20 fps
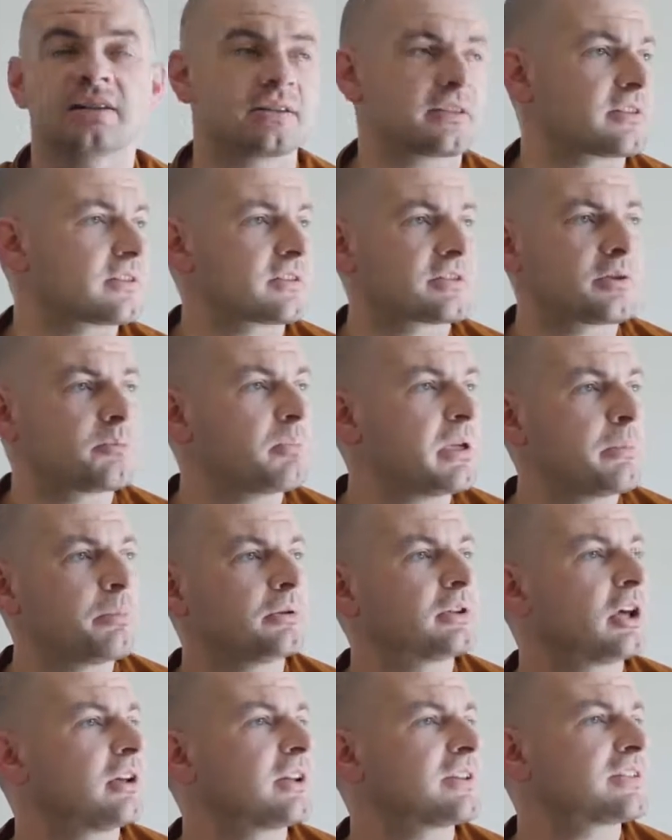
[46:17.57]
So people
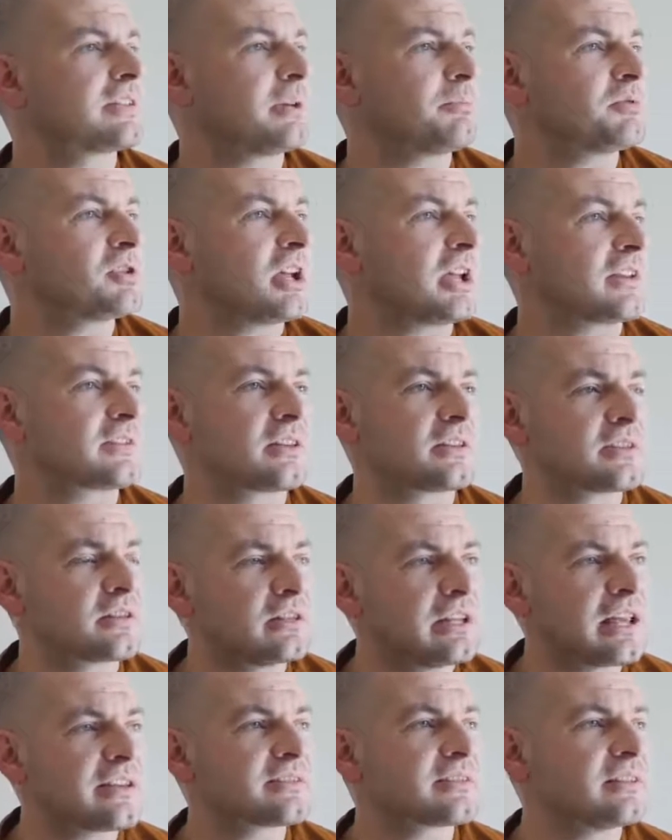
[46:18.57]
don't accept cheques. It's
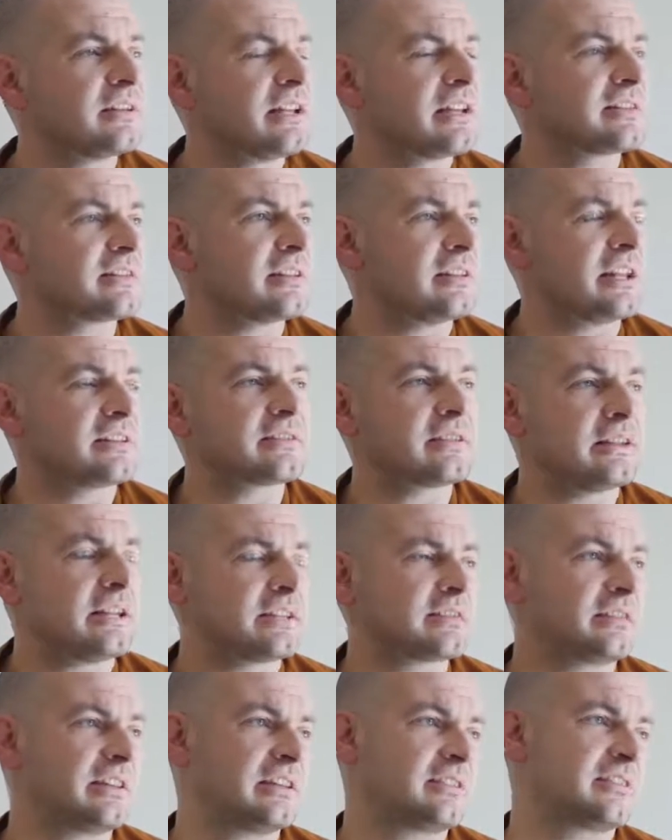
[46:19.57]
less and less and less and less
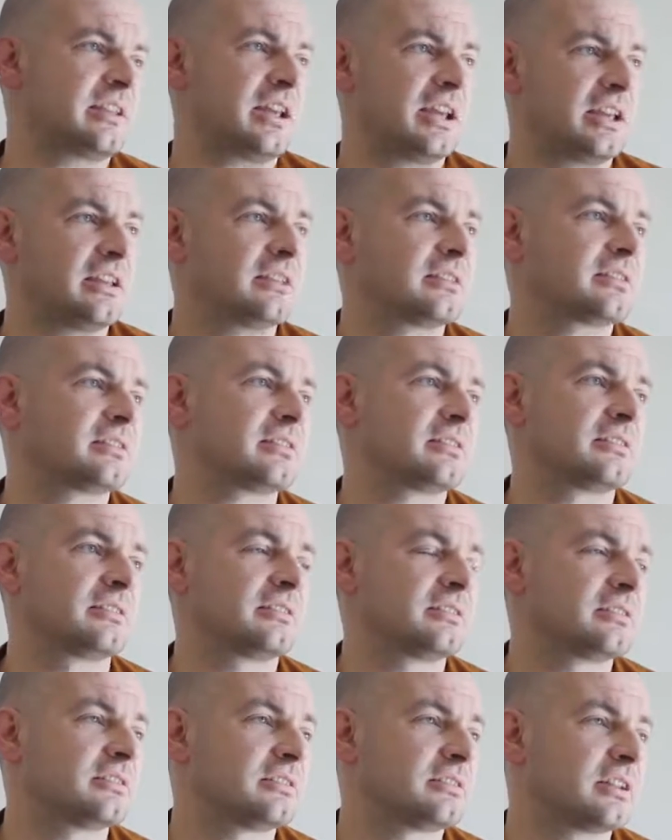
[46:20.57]
these days.
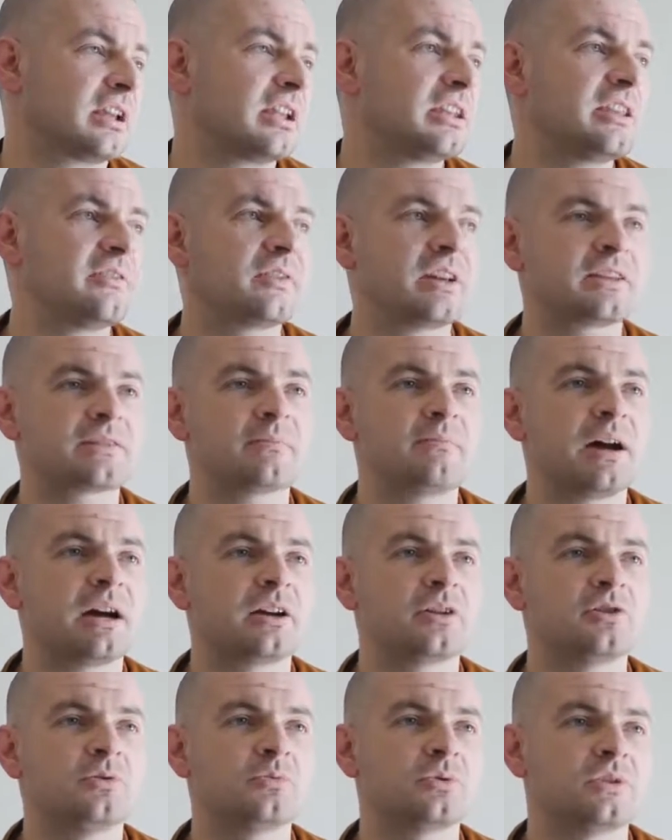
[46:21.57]
And even as a monk,
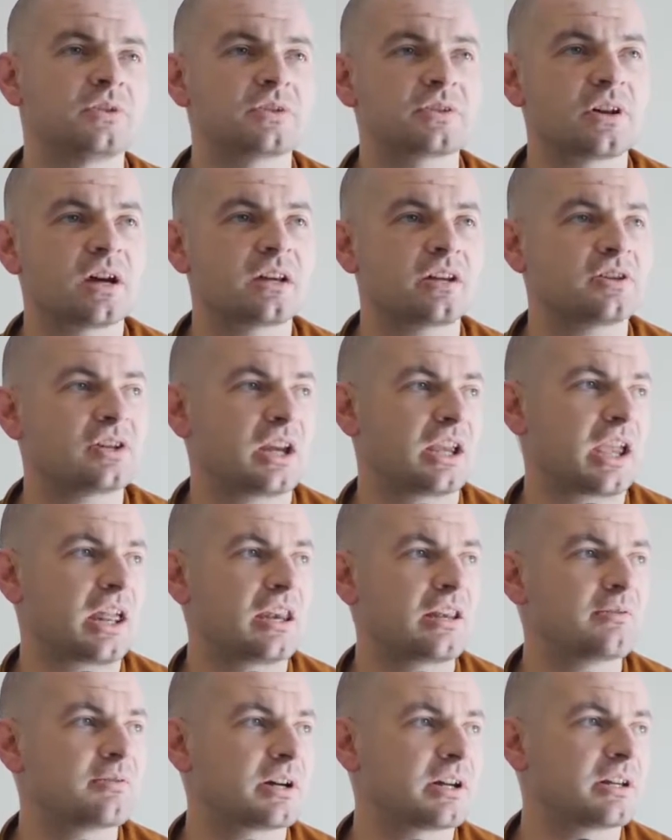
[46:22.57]
you wouldn't sign a cheque
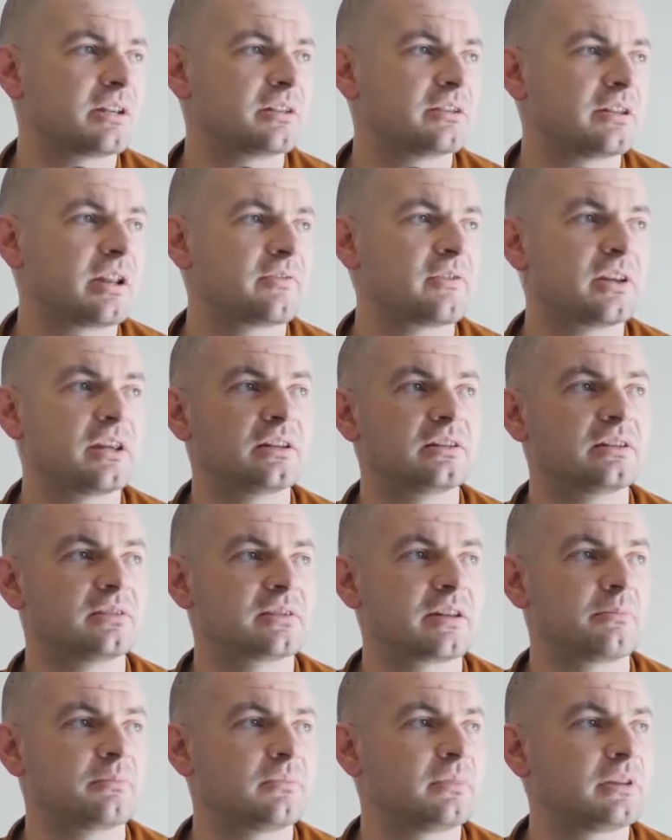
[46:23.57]
anyway. You'd have to get
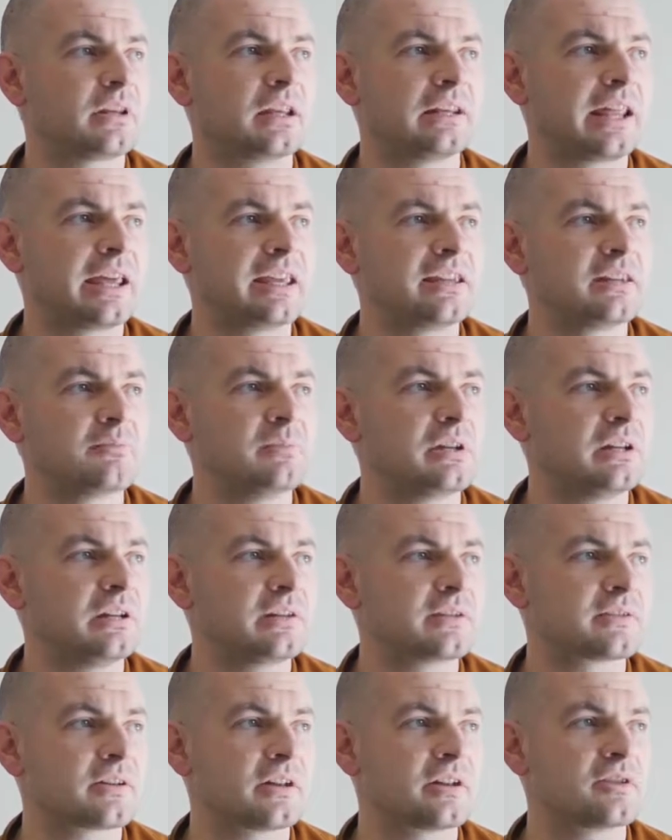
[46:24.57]
a lay committee to
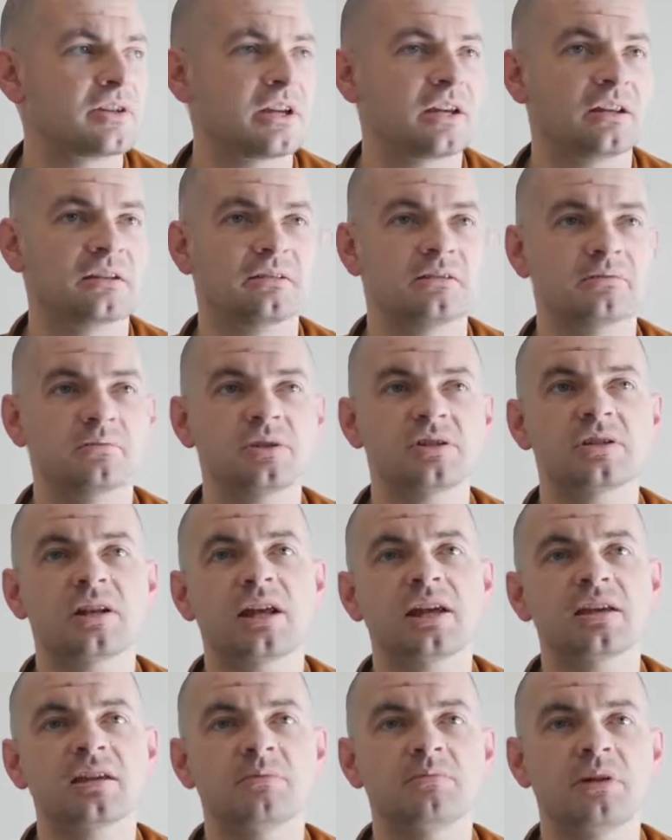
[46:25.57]
sign a cheque. Which
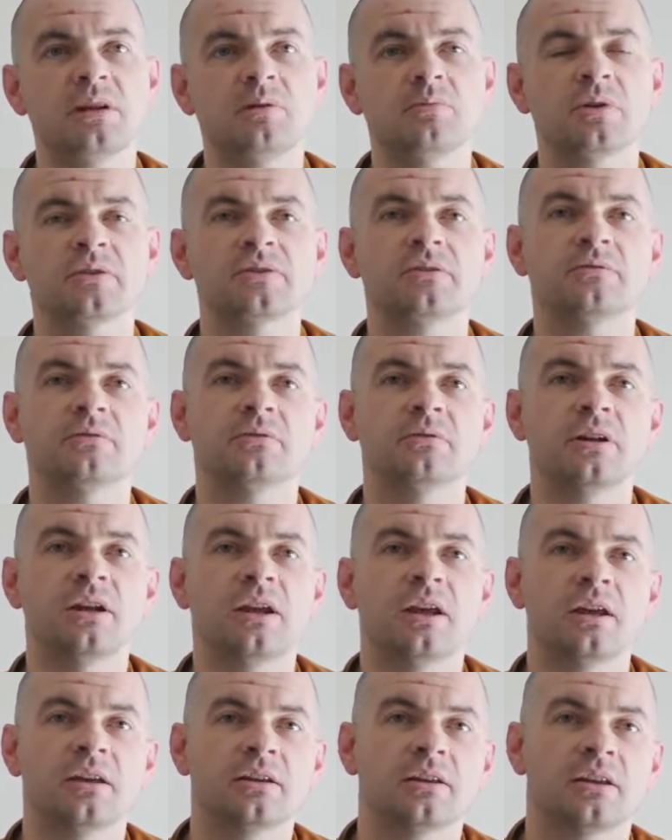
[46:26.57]
lay committee wants to,
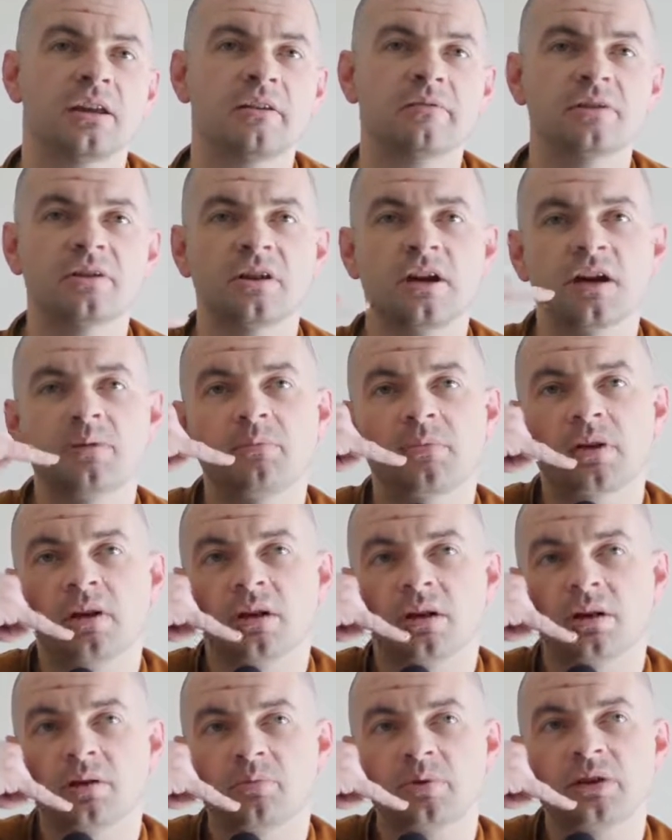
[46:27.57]
every time,
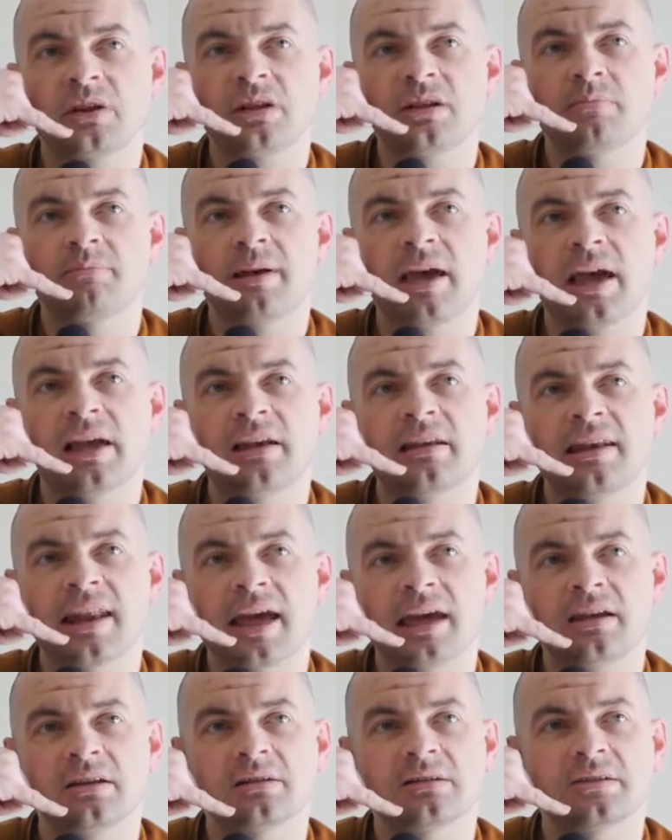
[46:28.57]
oh, we need a bag of
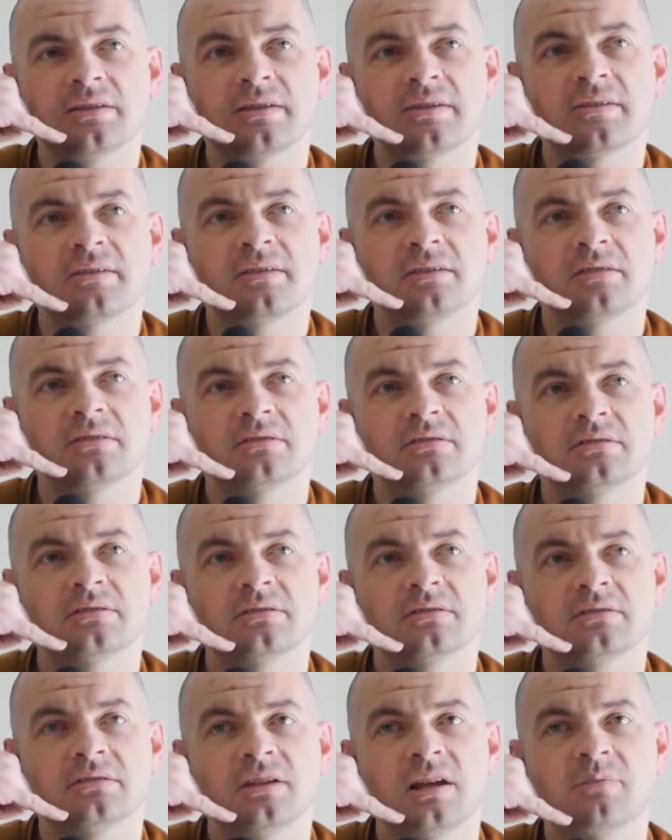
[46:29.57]
nails.
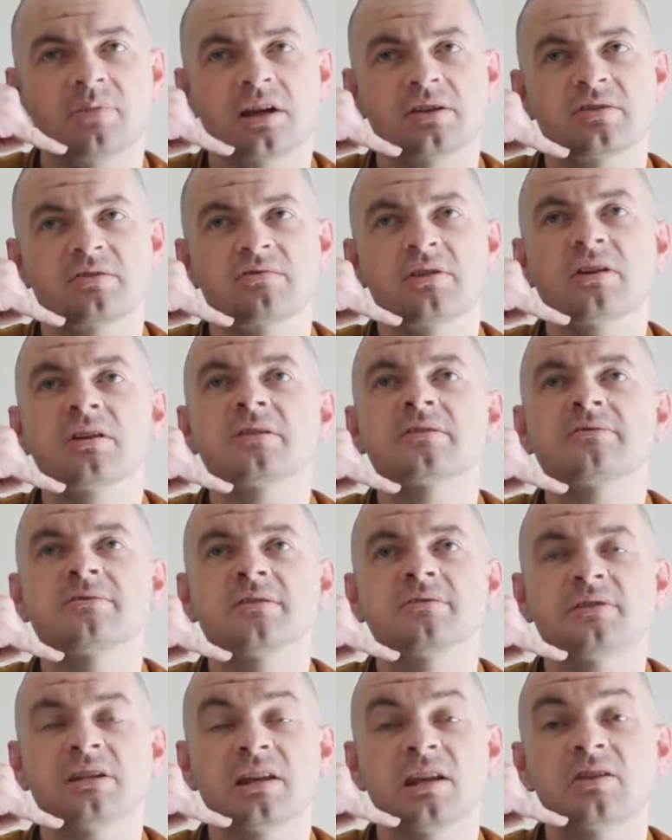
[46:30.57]
How much?
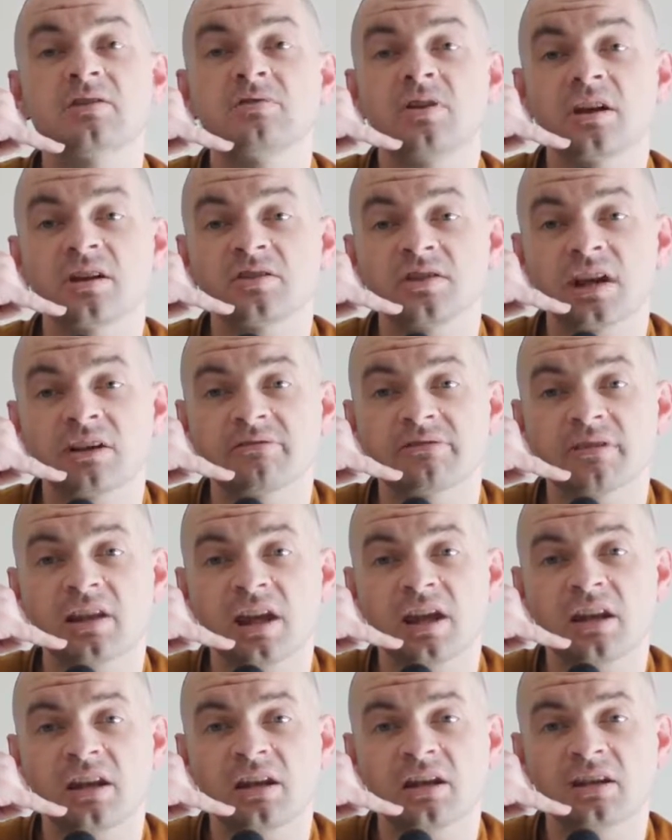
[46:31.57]
$3.50. Can you write a cheque for that?